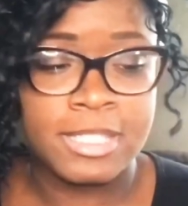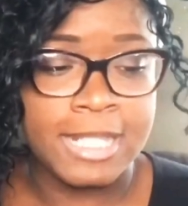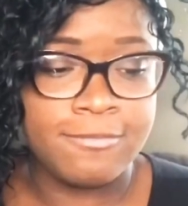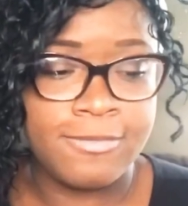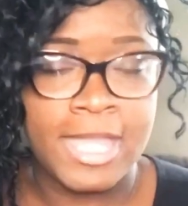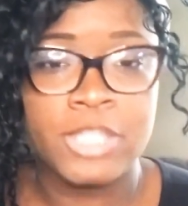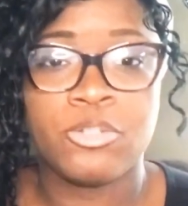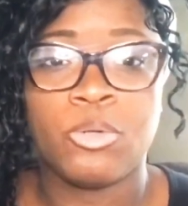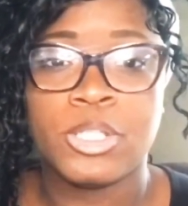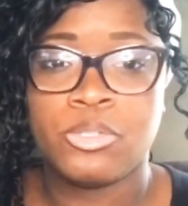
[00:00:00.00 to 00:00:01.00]
of that, you're
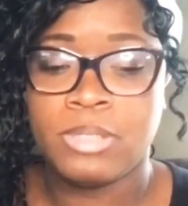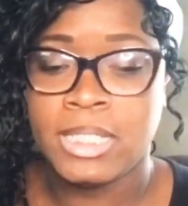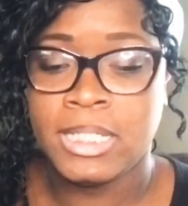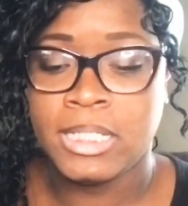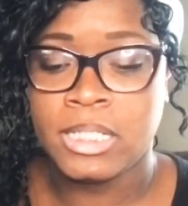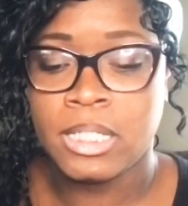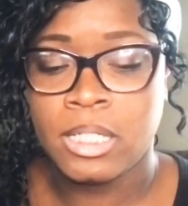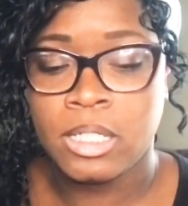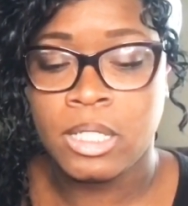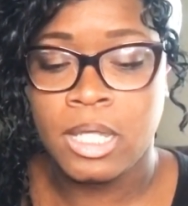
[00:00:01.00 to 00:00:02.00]
going to need
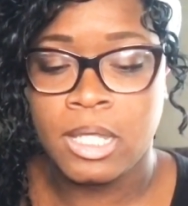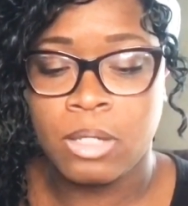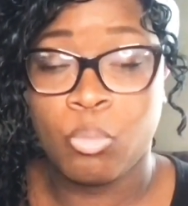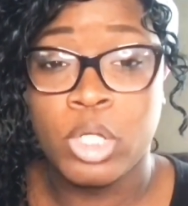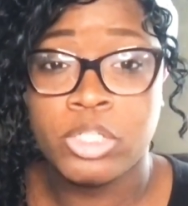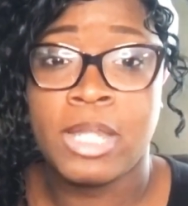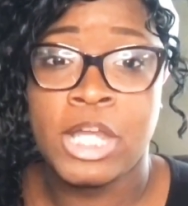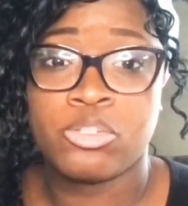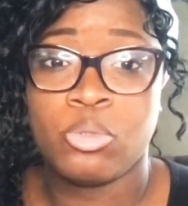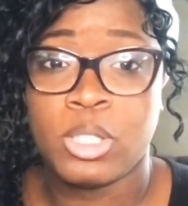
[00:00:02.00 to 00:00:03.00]
what you're actually
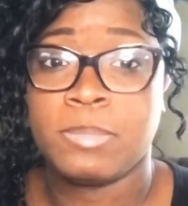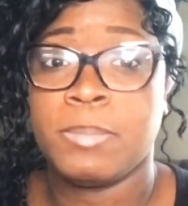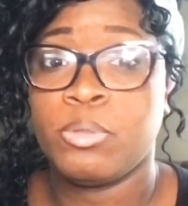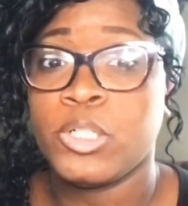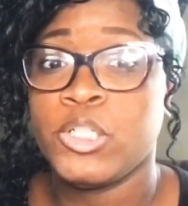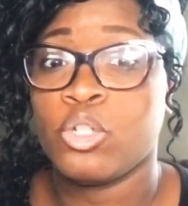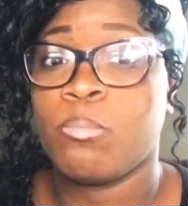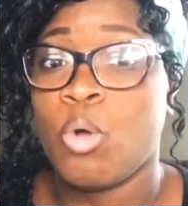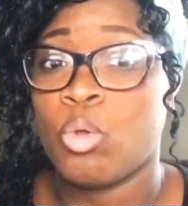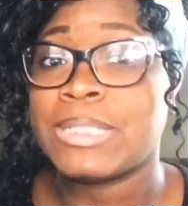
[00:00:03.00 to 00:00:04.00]
going to be putting your
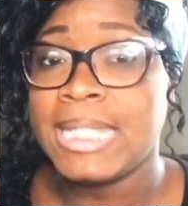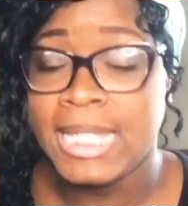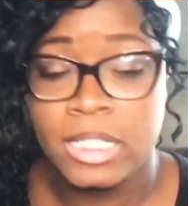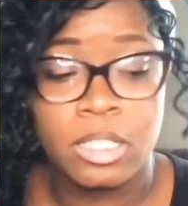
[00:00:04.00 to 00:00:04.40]
mold in.